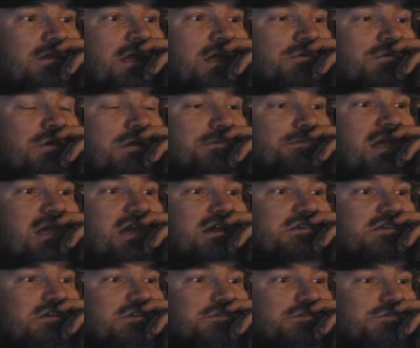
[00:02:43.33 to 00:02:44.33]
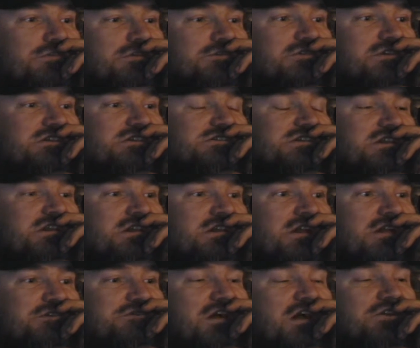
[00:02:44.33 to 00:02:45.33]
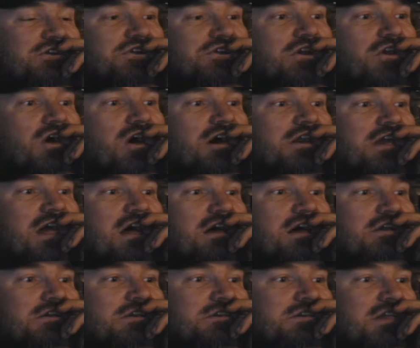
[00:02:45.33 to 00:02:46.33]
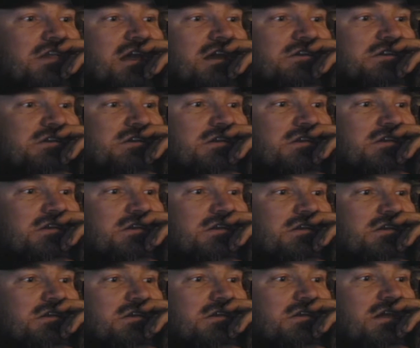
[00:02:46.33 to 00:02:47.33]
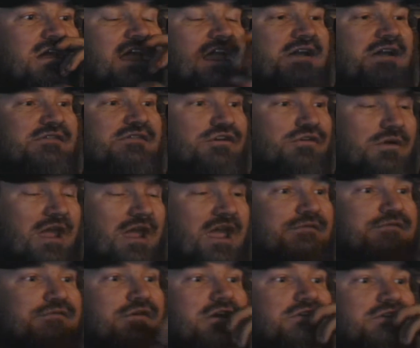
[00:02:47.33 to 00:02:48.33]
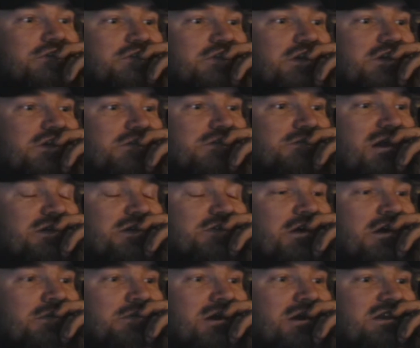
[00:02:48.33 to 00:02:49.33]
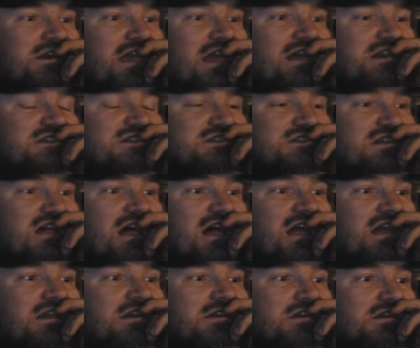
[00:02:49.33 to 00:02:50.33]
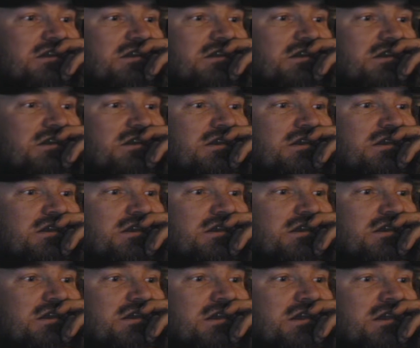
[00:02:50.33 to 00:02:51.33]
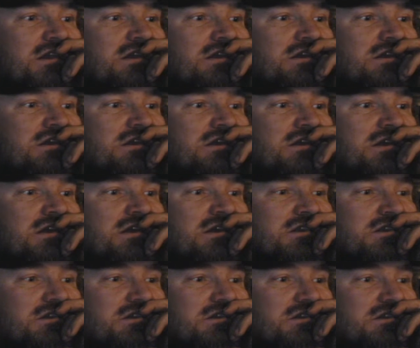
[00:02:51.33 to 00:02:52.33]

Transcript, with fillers: I went back there for a visit and I found a lot out in that I have a grandfather there on my on my dad's side and uh,